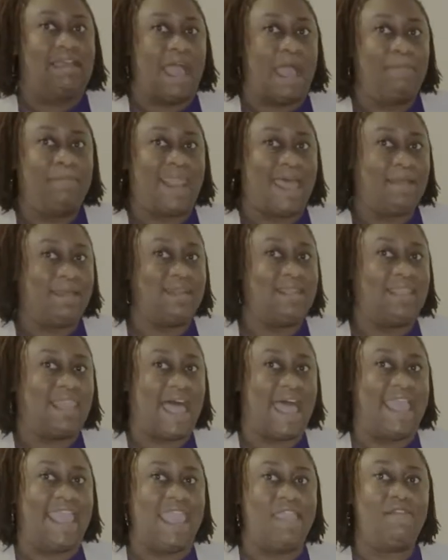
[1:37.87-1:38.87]
I'm not going to
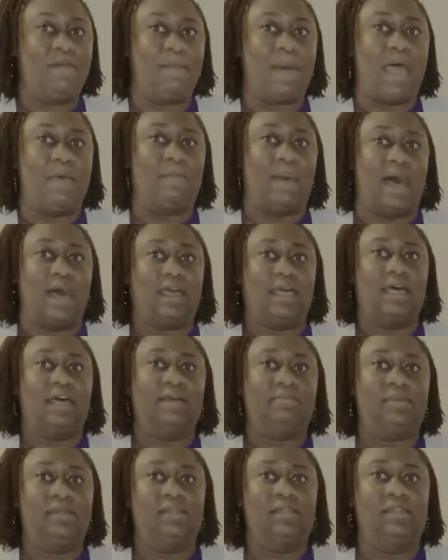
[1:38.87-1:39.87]
lie. Even my
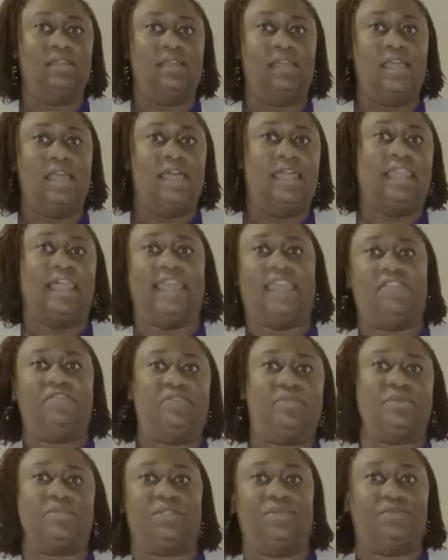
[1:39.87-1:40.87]
mock-up, like if
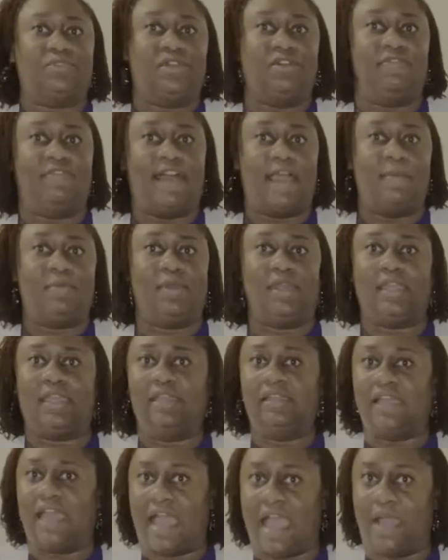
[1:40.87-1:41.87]
it was some real fabric,
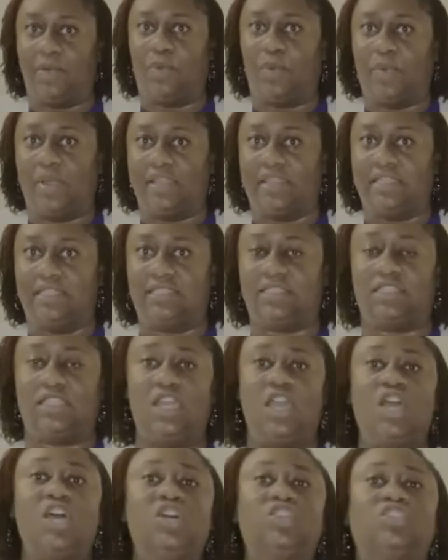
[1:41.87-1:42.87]
I would wear this.
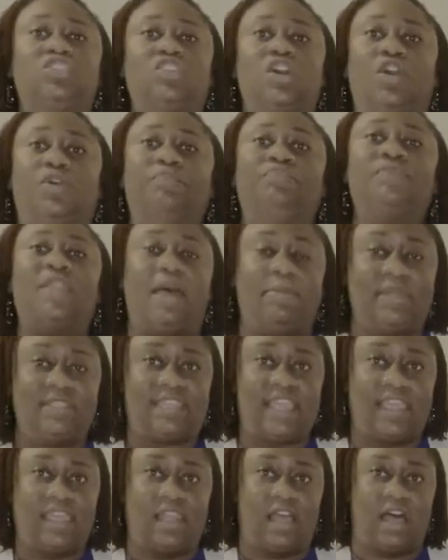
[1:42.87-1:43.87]
So I'm going
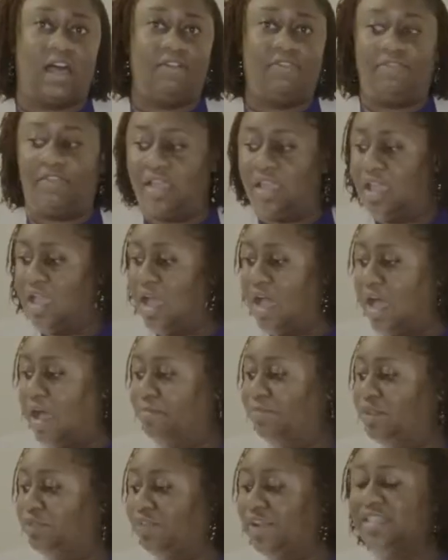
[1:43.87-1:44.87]
to take it off.
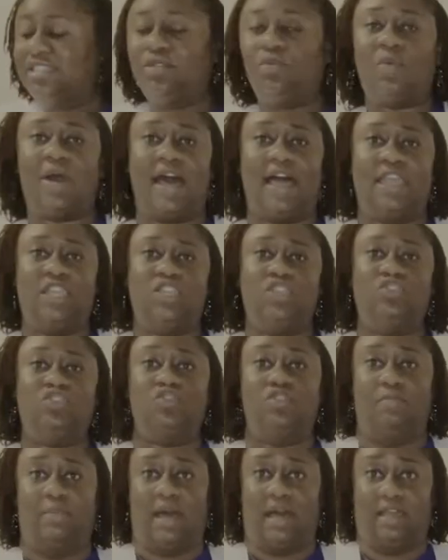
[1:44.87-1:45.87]
Um, the reason why you
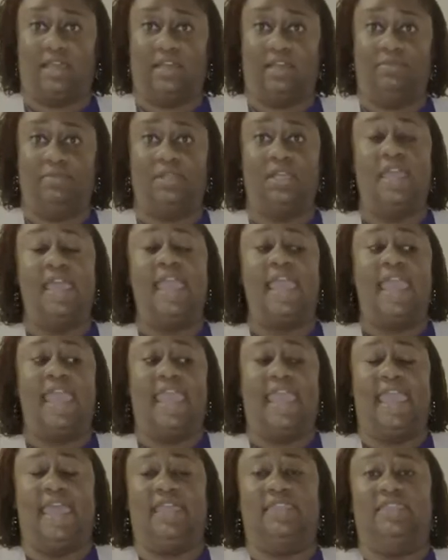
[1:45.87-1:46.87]
do a mock-up,
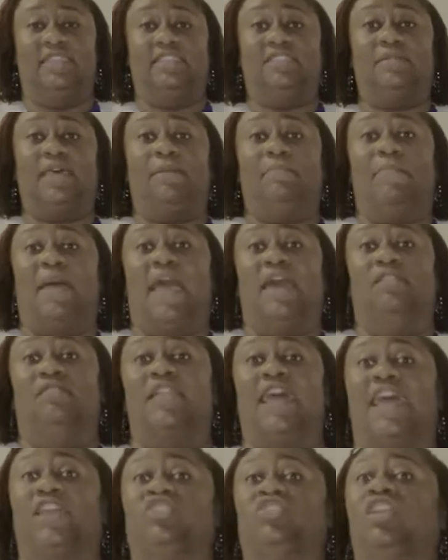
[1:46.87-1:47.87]
and this
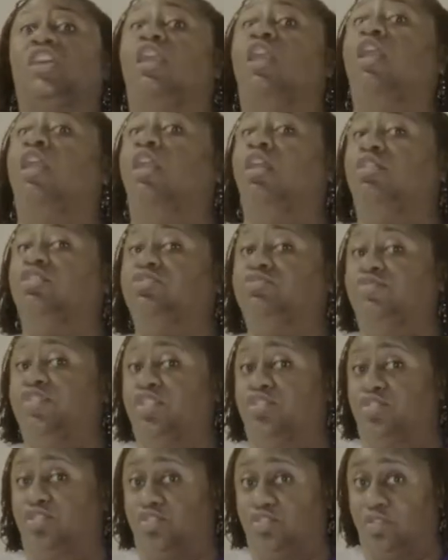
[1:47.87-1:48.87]
pattern actually calls for
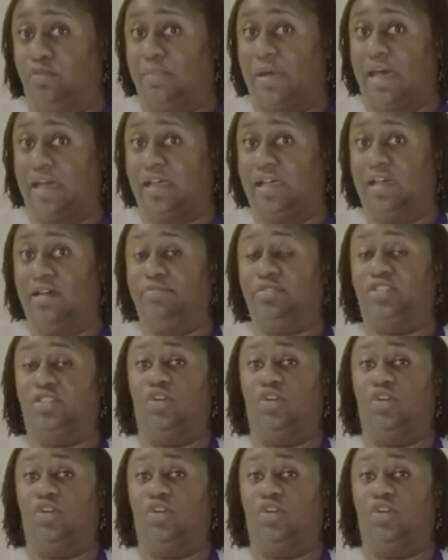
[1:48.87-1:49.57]
you to do a mock-up.